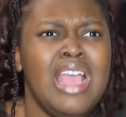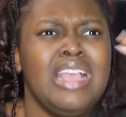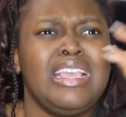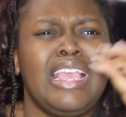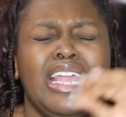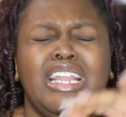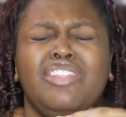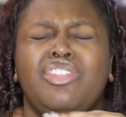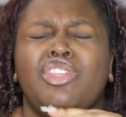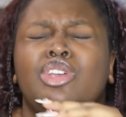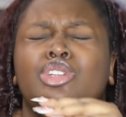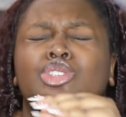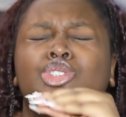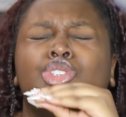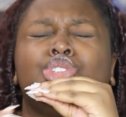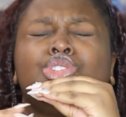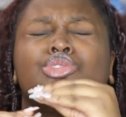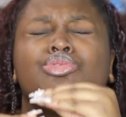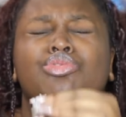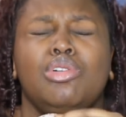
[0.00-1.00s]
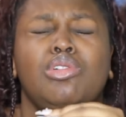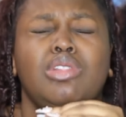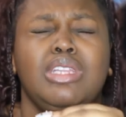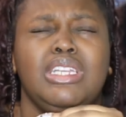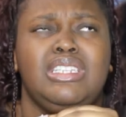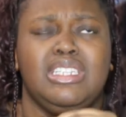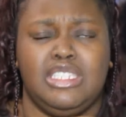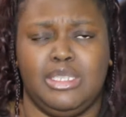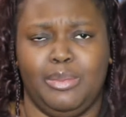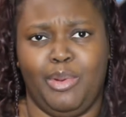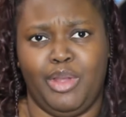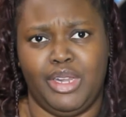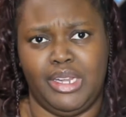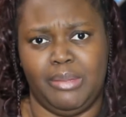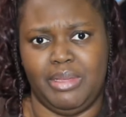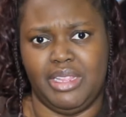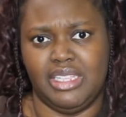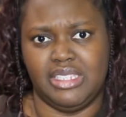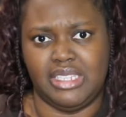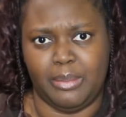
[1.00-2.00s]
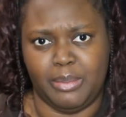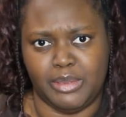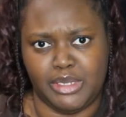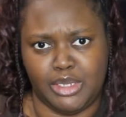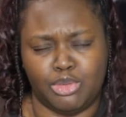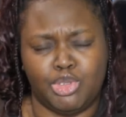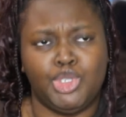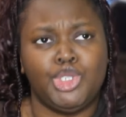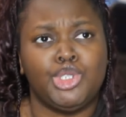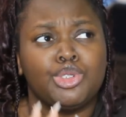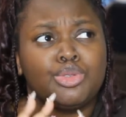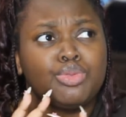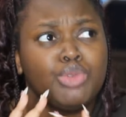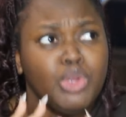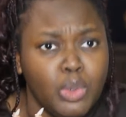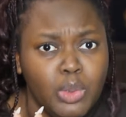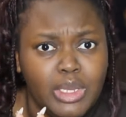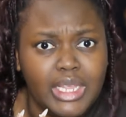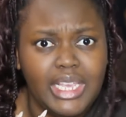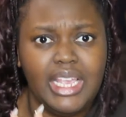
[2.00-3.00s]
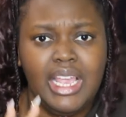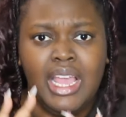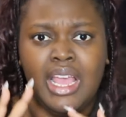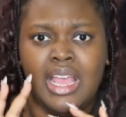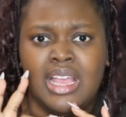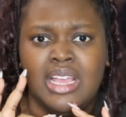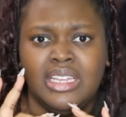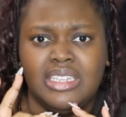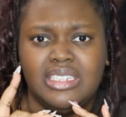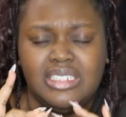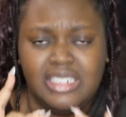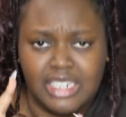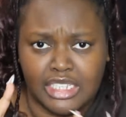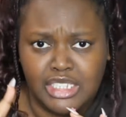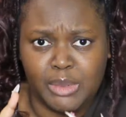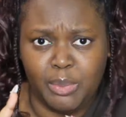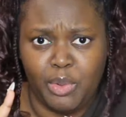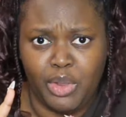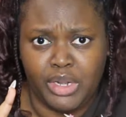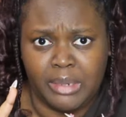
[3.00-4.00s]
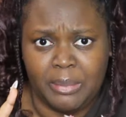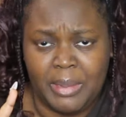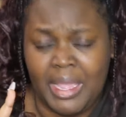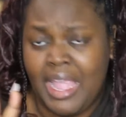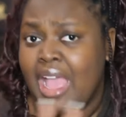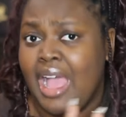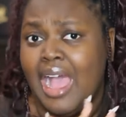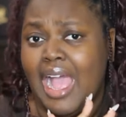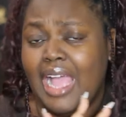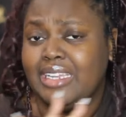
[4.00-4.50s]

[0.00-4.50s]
Kenneth truly disappointed me this episode. Truly disappointed me.